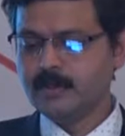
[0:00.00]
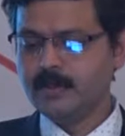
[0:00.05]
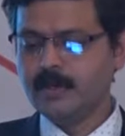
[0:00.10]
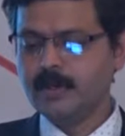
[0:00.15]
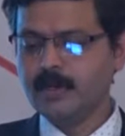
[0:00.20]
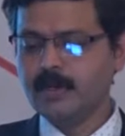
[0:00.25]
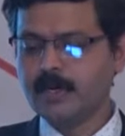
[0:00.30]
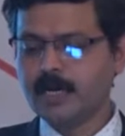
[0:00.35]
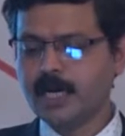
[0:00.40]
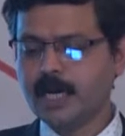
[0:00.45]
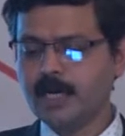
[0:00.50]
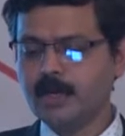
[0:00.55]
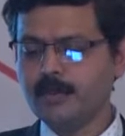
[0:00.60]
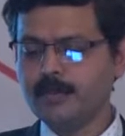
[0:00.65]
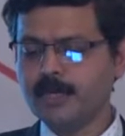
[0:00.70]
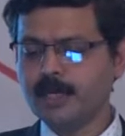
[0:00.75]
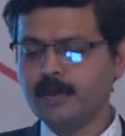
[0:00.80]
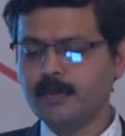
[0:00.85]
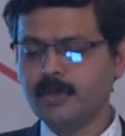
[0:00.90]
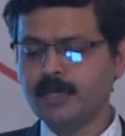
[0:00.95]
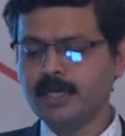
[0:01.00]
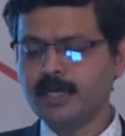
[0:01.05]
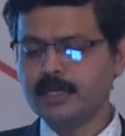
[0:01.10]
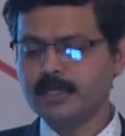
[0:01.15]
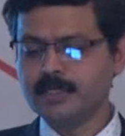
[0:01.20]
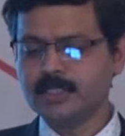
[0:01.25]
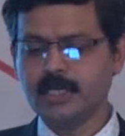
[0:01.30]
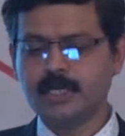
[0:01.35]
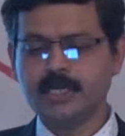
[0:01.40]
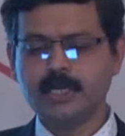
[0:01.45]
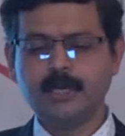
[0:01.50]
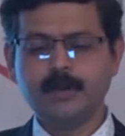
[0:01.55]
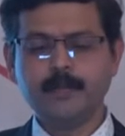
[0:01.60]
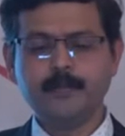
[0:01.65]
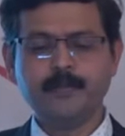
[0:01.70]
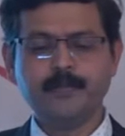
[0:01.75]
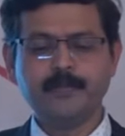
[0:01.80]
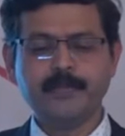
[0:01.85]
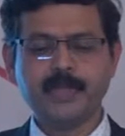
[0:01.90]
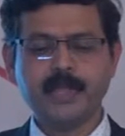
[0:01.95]
Cardiometabolic Journal.
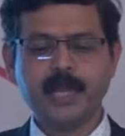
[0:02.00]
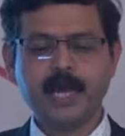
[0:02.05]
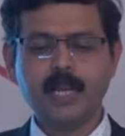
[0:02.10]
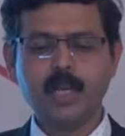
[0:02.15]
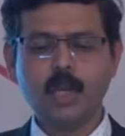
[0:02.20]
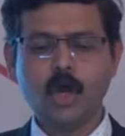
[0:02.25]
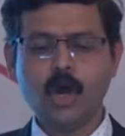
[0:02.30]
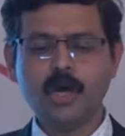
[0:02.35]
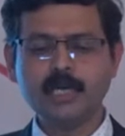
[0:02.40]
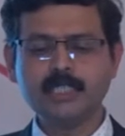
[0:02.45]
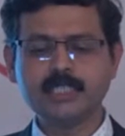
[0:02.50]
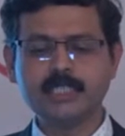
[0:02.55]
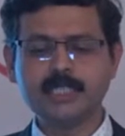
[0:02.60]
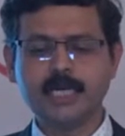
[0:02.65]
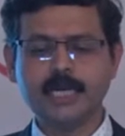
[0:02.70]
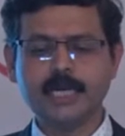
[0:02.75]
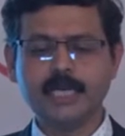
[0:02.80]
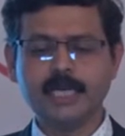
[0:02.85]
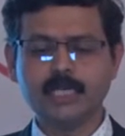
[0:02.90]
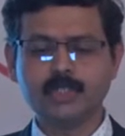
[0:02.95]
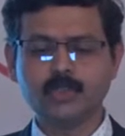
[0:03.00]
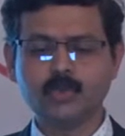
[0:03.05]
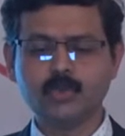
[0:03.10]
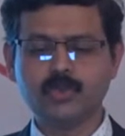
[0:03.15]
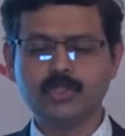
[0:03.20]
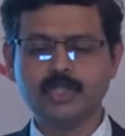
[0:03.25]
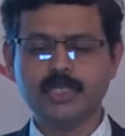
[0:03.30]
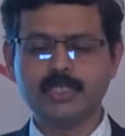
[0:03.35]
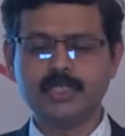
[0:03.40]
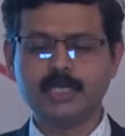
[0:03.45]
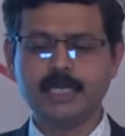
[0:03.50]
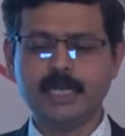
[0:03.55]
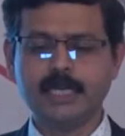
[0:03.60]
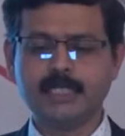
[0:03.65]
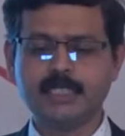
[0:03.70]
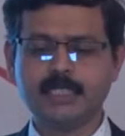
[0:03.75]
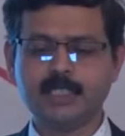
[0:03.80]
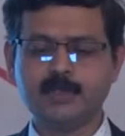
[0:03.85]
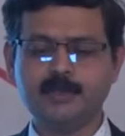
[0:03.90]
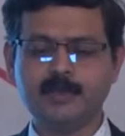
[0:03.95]
A long-standing association
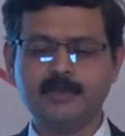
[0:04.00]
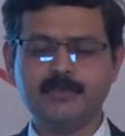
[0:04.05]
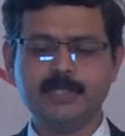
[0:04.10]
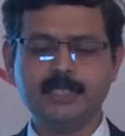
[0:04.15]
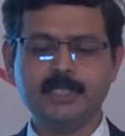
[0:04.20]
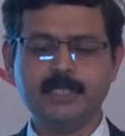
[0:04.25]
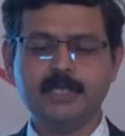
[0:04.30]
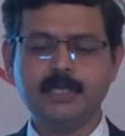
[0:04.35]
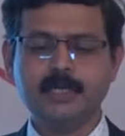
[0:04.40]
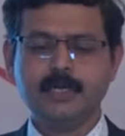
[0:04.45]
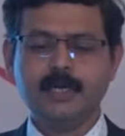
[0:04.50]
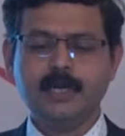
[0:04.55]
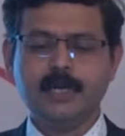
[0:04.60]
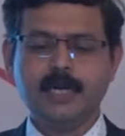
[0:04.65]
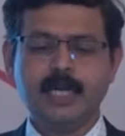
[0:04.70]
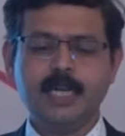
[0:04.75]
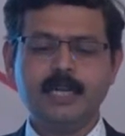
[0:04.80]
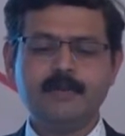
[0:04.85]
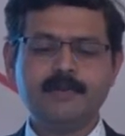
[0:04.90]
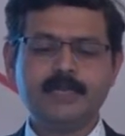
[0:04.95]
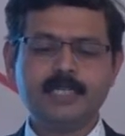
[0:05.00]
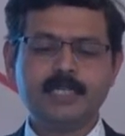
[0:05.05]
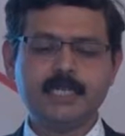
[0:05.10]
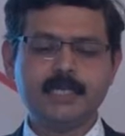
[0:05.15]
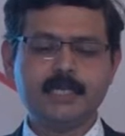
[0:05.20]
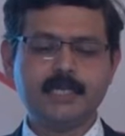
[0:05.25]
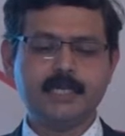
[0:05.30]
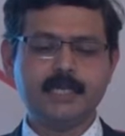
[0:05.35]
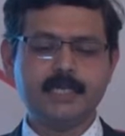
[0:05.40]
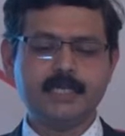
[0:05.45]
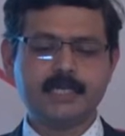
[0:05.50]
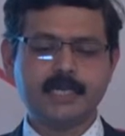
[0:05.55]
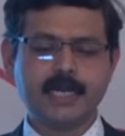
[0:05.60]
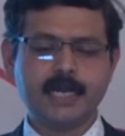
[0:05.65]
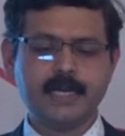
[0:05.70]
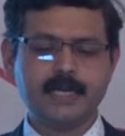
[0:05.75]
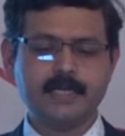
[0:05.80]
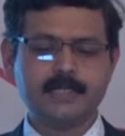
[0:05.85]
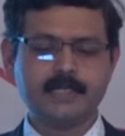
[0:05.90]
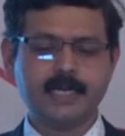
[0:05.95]
exists between elevated
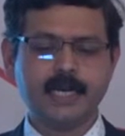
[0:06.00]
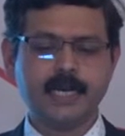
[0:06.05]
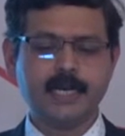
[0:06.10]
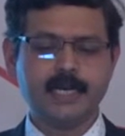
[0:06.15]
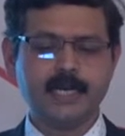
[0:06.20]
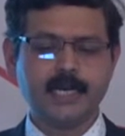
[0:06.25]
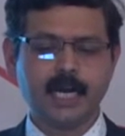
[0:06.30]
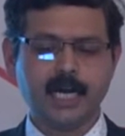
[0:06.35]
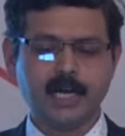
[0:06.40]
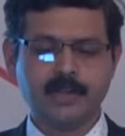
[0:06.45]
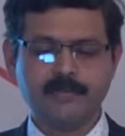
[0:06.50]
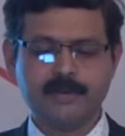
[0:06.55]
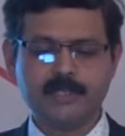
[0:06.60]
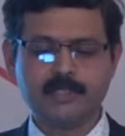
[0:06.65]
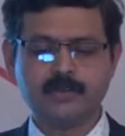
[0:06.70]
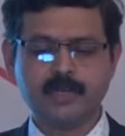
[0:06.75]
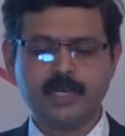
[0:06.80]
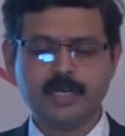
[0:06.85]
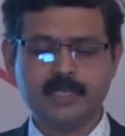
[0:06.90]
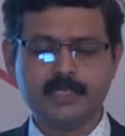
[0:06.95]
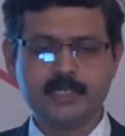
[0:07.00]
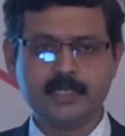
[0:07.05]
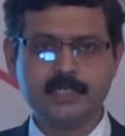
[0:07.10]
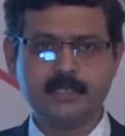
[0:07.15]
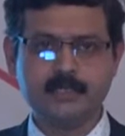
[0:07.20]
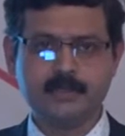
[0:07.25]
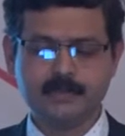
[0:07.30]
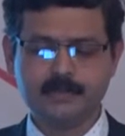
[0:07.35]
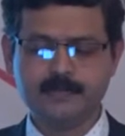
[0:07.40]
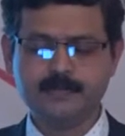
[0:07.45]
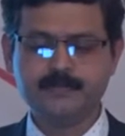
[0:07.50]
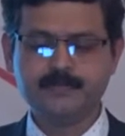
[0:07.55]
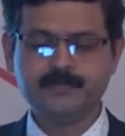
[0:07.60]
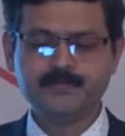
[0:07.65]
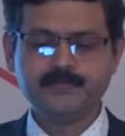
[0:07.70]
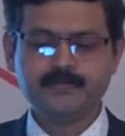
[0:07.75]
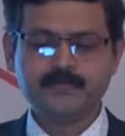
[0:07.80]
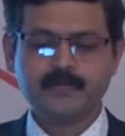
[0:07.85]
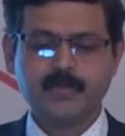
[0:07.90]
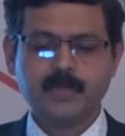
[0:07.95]
triglyceride and cardiovascular disease.
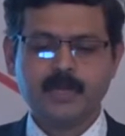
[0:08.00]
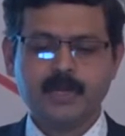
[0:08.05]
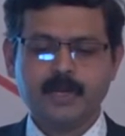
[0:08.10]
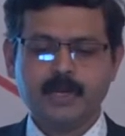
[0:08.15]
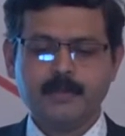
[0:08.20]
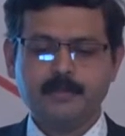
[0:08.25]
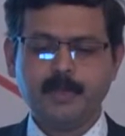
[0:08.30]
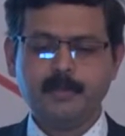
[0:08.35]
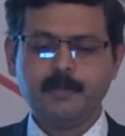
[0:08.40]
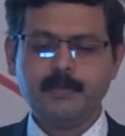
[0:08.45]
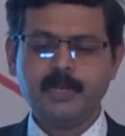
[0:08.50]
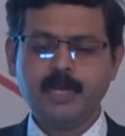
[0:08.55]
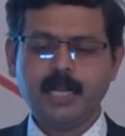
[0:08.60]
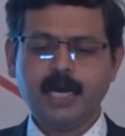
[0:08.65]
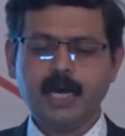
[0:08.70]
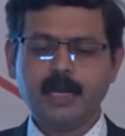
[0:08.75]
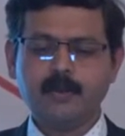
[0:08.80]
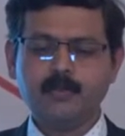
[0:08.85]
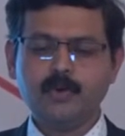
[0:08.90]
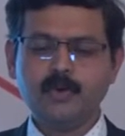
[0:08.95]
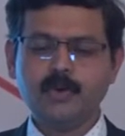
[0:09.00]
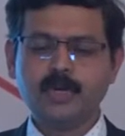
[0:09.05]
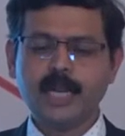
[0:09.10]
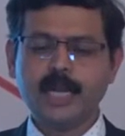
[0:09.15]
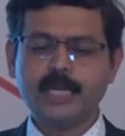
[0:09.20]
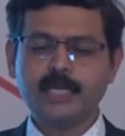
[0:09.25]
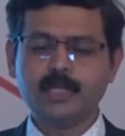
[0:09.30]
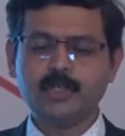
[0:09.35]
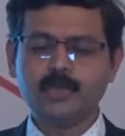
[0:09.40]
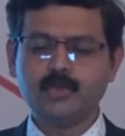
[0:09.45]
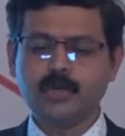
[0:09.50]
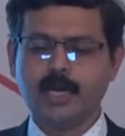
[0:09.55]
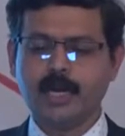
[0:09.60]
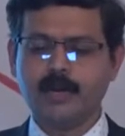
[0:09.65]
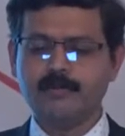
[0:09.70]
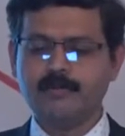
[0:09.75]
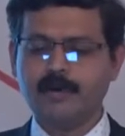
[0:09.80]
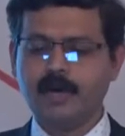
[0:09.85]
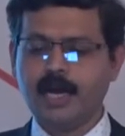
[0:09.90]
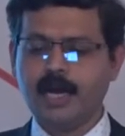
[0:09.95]
People are more likely to
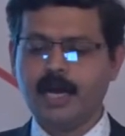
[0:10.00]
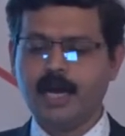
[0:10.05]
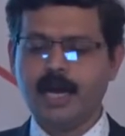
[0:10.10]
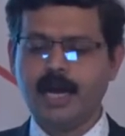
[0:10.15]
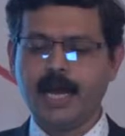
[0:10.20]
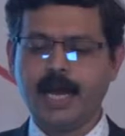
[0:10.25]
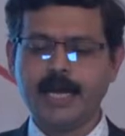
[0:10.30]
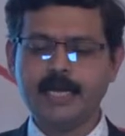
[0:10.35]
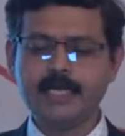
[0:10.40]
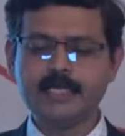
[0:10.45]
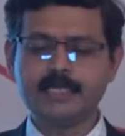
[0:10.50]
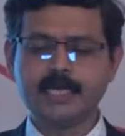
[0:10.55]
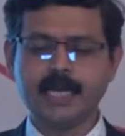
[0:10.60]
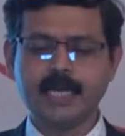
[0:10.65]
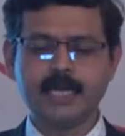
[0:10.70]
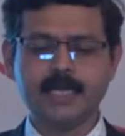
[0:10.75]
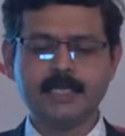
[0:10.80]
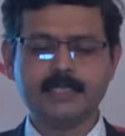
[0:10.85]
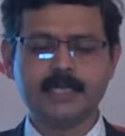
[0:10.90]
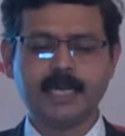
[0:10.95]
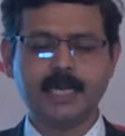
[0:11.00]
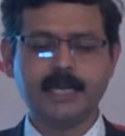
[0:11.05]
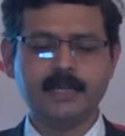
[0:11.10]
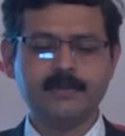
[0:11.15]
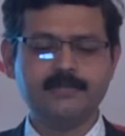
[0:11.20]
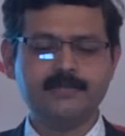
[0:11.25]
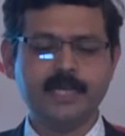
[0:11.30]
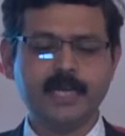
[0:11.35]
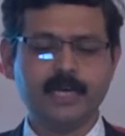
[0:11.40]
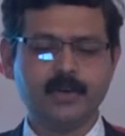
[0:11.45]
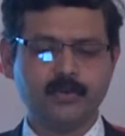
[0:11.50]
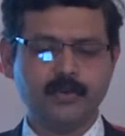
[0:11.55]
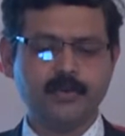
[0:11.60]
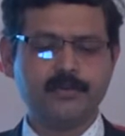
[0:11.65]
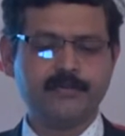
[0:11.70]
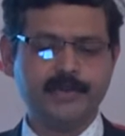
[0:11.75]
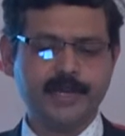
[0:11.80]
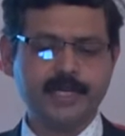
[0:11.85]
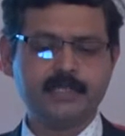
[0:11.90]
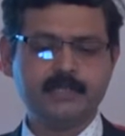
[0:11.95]
have high triglyceride if they are
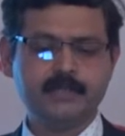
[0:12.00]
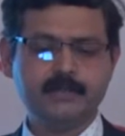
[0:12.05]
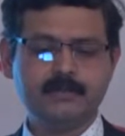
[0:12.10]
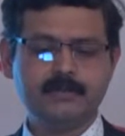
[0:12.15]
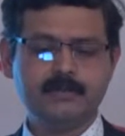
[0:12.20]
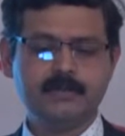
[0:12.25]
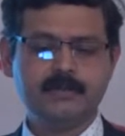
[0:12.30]
overweight.